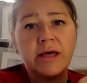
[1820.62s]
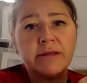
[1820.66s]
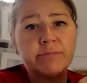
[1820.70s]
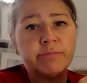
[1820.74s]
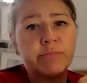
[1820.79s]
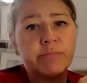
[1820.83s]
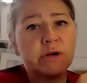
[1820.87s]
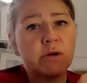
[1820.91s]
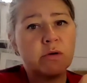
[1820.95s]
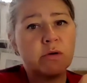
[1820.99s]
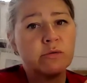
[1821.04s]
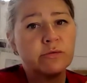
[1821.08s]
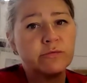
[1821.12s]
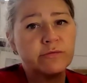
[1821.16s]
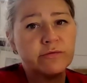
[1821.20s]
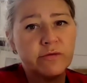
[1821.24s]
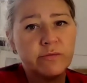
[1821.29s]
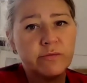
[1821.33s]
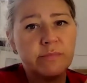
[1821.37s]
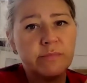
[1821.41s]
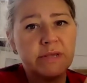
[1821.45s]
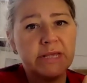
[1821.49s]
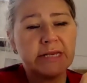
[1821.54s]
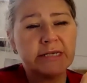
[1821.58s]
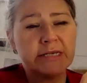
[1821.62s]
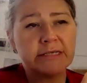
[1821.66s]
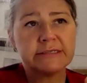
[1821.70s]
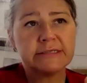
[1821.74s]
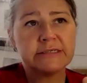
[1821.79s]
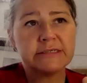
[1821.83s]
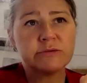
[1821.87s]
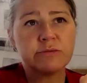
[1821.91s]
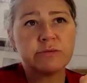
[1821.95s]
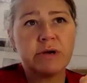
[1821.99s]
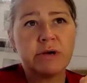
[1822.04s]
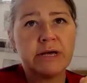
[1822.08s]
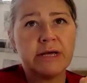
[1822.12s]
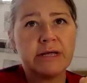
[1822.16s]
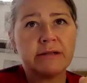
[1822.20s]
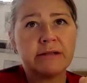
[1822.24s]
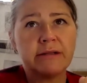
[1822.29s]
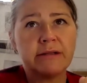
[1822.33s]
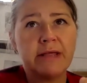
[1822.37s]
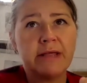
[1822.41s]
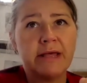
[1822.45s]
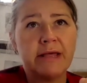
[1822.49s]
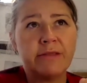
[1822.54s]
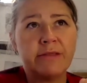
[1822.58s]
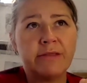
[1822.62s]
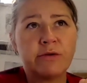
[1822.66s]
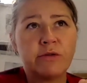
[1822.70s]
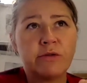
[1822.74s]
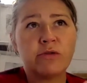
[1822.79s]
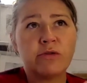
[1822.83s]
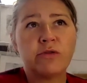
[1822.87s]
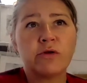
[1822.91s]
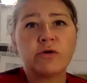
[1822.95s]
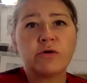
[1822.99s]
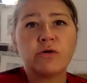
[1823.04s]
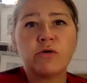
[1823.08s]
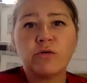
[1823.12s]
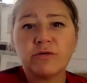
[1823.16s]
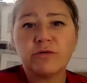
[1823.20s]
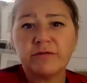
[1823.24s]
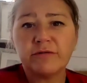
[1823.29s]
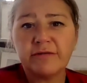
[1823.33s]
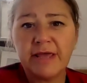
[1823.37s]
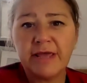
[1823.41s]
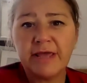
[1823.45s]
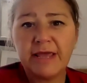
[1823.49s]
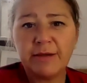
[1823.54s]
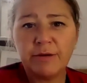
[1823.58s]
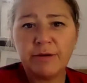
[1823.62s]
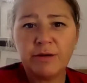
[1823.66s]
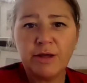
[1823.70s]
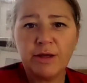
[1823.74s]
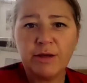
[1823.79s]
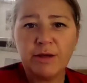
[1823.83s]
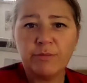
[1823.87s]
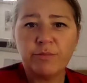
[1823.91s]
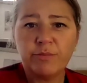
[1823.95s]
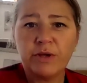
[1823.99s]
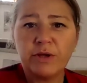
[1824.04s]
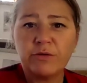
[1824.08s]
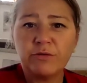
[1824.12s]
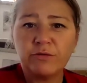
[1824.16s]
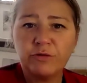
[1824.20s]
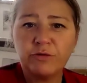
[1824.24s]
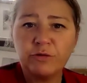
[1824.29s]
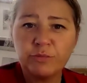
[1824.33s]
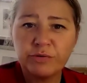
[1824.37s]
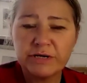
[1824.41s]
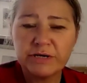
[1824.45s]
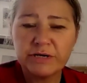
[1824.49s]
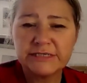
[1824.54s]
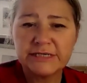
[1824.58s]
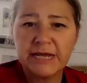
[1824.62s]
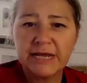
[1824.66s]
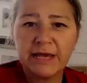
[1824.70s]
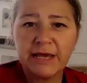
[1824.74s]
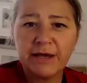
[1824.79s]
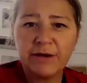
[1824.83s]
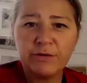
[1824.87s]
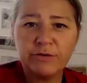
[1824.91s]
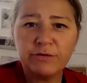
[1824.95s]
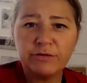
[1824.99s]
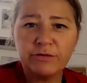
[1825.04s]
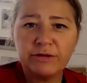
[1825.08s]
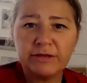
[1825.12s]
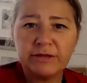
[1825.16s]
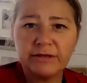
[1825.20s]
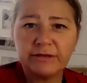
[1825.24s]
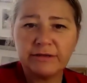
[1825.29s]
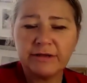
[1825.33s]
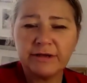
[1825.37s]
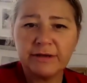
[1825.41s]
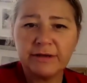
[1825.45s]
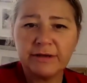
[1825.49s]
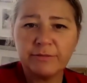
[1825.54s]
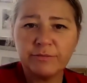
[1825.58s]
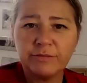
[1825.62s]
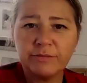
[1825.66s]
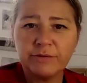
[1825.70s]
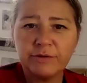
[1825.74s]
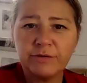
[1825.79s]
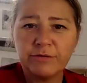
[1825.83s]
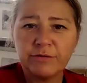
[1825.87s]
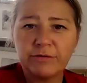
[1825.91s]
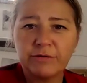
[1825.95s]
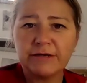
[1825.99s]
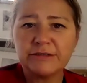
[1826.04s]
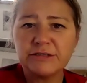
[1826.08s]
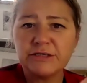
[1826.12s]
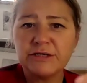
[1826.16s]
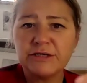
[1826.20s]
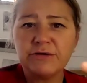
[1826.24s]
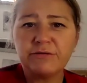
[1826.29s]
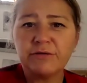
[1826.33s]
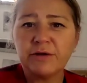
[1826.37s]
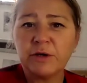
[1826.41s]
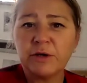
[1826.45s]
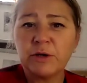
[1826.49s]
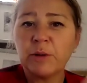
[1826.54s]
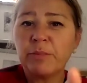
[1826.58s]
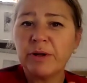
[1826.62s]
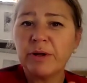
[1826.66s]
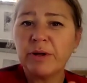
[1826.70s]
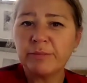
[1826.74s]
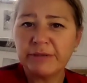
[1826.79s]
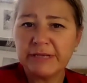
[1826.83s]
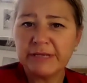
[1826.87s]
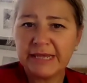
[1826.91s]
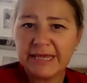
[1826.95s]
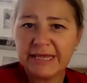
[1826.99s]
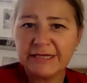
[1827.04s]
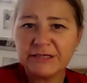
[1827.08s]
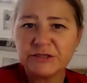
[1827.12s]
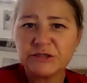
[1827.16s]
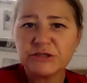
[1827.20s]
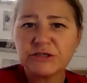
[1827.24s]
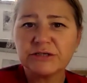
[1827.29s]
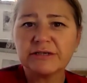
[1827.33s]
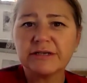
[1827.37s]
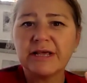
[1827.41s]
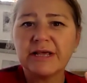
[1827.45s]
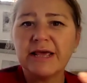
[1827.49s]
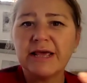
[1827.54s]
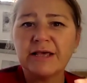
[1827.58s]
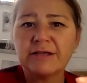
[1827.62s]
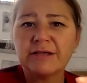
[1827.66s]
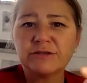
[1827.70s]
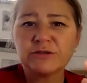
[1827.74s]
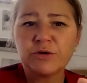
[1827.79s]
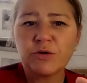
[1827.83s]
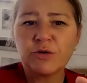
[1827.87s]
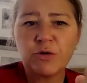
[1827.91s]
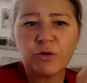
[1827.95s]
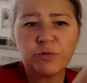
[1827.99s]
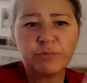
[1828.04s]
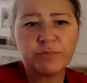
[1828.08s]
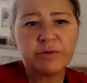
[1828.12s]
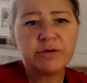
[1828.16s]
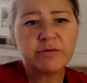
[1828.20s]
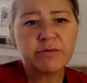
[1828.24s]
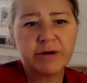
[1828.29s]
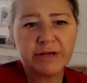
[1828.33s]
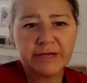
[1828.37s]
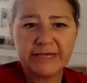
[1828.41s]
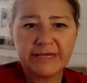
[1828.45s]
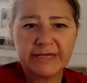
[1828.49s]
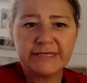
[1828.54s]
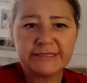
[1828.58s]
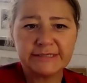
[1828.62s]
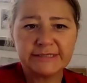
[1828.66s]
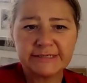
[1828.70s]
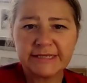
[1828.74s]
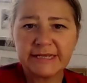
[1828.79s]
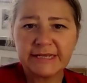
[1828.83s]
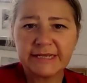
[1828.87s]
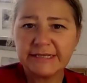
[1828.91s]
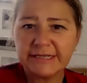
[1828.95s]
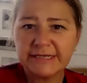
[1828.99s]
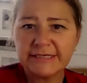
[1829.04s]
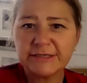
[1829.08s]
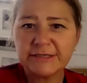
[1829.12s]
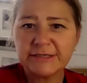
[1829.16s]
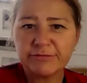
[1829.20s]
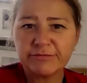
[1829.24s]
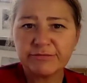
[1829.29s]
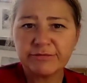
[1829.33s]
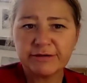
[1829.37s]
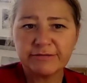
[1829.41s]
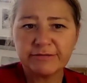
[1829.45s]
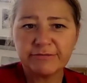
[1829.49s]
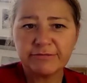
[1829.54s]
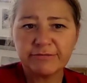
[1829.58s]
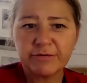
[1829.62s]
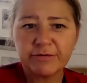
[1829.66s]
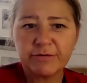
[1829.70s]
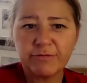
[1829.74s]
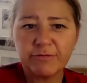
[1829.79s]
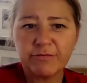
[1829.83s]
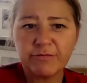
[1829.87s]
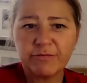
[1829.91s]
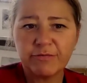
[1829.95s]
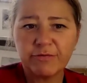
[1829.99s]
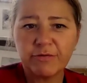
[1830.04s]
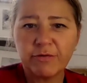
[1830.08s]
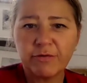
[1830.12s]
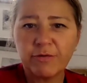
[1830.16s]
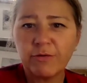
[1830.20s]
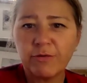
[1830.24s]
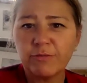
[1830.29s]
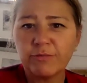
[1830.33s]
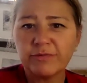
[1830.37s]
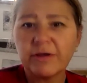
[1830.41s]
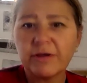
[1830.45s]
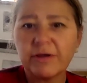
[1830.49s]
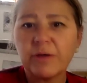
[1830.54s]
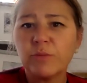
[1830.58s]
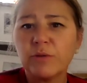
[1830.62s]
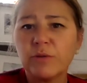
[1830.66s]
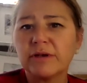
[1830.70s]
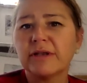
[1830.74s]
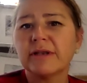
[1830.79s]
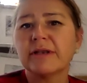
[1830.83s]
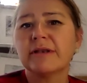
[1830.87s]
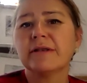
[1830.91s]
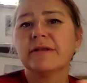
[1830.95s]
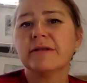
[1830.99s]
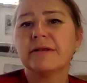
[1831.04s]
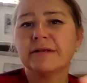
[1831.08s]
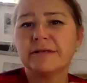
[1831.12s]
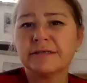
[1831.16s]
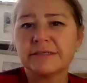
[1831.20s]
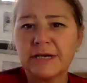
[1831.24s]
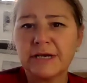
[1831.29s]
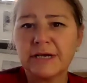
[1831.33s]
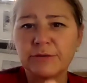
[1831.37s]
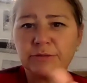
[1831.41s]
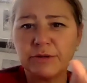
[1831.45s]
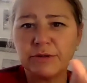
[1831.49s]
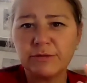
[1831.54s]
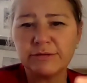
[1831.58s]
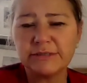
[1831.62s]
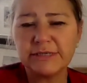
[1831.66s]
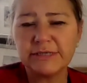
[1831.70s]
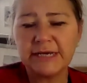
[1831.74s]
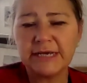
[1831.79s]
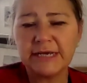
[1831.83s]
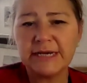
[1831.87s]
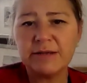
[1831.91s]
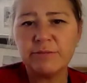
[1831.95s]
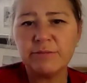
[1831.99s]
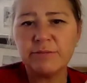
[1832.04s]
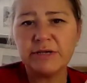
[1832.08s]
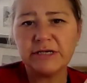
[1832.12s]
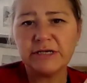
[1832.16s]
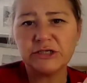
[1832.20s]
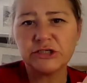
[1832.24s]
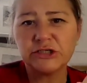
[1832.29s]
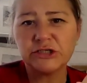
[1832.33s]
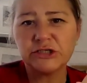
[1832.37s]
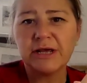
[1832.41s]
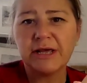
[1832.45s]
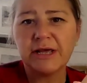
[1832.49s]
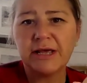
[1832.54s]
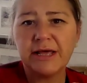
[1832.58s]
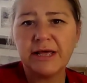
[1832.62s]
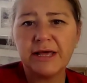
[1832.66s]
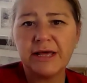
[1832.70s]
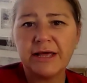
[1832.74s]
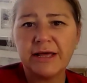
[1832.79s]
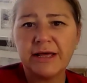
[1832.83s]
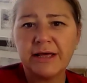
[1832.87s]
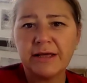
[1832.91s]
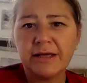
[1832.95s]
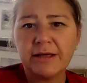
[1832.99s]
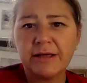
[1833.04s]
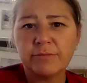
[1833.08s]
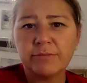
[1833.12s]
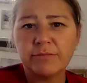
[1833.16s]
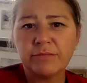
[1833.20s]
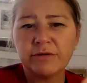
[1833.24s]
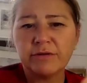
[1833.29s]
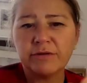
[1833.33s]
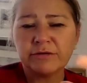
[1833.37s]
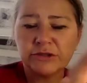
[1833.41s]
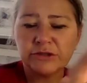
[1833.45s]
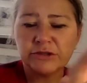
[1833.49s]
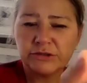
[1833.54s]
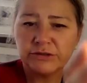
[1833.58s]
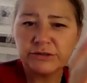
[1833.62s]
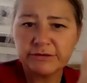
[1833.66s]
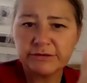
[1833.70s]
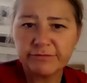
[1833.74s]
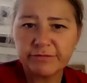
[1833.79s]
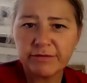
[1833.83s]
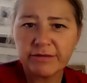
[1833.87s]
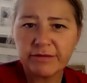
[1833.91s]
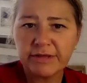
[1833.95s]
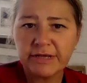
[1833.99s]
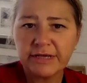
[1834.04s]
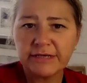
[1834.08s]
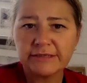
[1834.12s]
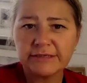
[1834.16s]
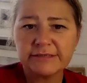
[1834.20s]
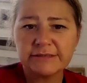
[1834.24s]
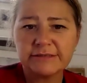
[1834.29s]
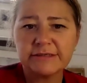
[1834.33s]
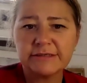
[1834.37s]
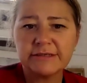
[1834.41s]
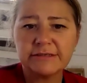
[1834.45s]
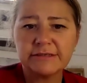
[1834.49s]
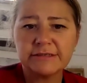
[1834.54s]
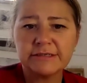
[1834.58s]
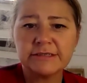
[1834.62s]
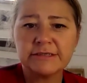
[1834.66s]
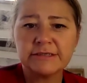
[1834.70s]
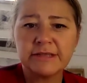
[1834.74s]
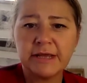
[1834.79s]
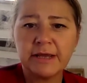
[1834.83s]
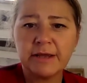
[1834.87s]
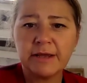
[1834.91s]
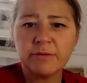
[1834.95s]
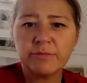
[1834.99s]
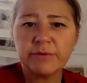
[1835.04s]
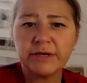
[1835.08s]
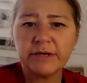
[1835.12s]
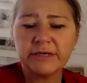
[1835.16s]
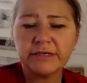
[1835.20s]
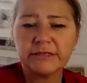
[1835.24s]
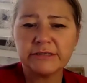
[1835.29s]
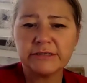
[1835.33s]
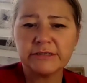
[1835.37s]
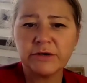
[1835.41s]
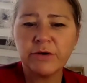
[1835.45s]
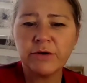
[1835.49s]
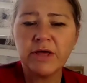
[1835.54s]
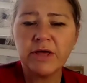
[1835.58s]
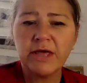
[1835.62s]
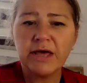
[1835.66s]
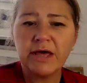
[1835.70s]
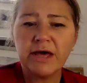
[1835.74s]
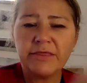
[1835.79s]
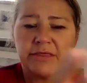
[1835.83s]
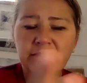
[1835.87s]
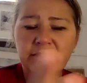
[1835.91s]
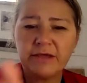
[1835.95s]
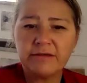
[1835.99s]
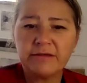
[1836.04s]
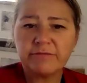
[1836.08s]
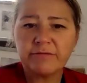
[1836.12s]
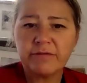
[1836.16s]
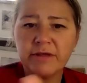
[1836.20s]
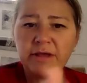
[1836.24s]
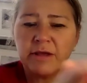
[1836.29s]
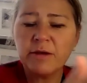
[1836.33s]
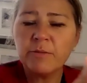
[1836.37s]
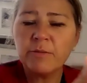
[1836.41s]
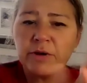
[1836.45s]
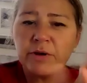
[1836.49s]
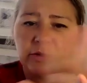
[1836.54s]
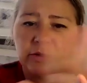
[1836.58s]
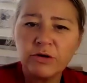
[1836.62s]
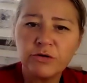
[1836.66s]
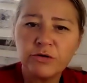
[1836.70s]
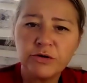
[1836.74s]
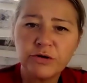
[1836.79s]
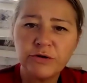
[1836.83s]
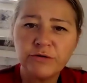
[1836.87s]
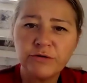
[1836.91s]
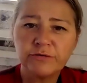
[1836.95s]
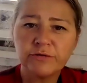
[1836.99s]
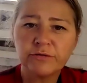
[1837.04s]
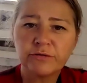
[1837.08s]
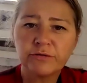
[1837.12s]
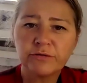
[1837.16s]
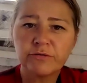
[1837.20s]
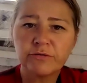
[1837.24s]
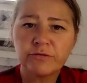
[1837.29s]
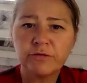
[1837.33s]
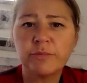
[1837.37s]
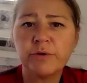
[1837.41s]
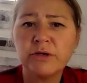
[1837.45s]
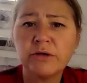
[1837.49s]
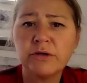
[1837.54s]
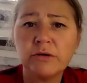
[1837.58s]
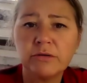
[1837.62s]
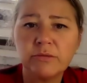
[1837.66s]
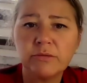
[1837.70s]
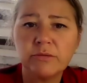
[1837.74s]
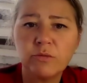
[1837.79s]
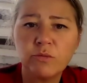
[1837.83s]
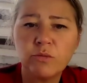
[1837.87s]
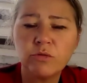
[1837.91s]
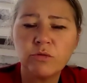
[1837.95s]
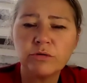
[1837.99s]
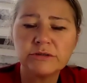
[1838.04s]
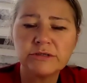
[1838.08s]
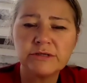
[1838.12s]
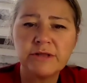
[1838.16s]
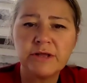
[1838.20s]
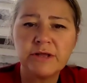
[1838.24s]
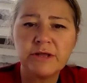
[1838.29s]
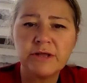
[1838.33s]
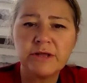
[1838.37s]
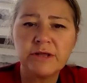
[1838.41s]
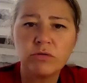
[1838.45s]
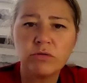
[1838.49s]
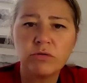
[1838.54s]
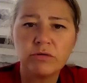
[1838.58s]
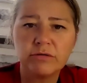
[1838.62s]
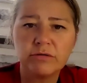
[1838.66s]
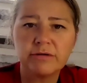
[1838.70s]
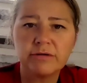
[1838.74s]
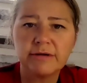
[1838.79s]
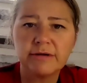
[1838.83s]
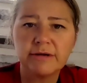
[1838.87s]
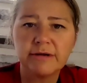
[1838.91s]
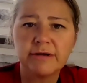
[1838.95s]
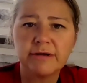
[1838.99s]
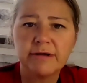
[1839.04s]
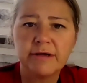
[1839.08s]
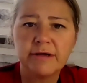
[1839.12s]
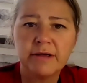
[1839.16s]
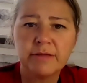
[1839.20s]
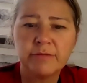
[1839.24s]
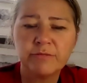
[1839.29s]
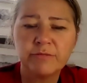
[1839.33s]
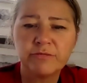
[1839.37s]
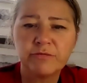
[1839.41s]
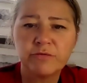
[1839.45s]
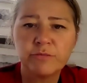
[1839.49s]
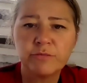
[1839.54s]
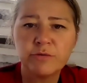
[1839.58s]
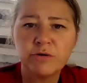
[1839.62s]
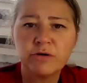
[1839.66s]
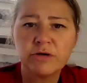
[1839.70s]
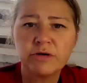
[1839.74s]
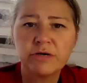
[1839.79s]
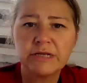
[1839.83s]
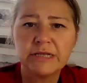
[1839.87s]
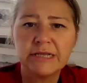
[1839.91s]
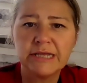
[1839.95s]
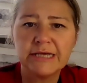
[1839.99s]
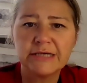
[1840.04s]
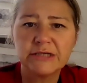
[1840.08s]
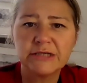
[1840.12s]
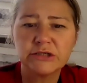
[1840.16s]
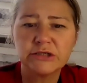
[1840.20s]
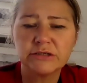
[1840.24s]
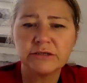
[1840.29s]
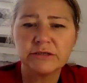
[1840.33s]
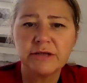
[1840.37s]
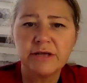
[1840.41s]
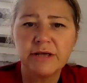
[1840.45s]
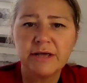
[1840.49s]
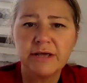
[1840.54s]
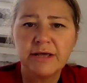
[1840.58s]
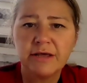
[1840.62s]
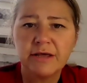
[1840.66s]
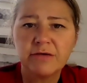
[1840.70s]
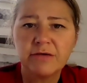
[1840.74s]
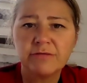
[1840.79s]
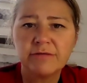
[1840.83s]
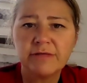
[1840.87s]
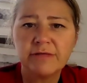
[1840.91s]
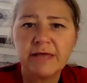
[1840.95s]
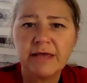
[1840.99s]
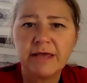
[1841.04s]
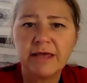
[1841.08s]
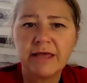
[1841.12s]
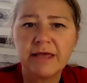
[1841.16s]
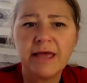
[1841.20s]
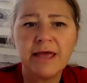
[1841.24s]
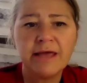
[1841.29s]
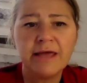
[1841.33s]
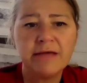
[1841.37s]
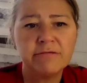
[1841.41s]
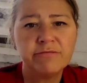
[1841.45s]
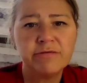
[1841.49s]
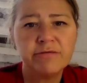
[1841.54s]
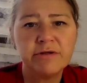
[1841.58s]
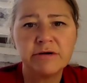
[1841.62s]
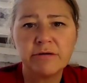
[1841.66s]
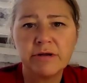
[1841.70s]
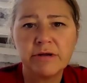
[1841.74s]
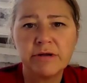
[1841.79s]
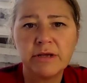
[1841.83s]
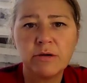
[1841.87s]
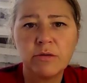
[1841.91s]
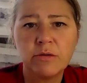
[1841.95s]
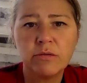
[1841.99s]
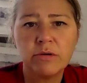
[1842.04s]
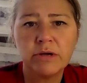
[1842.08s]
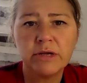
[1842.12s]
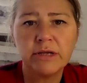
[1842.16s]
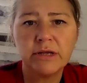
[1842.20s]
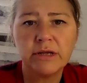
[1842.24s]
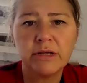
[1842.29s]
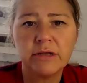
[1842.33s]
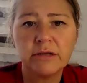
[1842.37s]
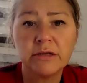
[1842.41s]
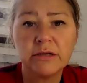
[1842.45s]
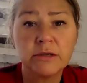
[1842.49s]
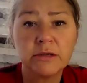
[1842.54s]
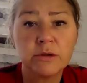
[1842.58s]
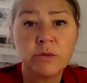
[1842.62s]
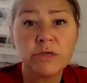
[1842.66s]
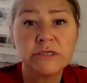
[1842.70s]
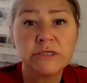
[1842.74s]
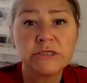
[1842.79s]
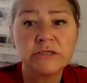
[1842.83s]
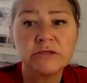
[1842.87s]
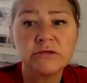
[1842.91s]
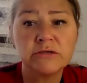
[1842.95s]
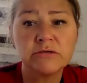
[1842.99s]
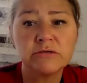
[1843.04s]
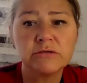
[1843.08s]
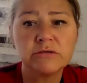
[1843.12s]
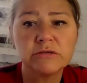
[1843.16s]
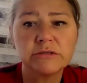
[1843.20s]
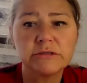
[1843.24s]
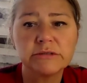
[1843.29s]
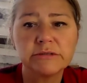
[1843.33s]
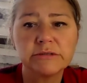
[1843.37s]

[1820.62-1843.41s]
But it also means as well, they're not saying because you're printing it out that you're allowed to use it in a publication. So copyright is slightly different from someone downloading an image. They're two different things to think about. So I think it's thinking about your user group and what do they want from your collection, because that can vary quite a lot.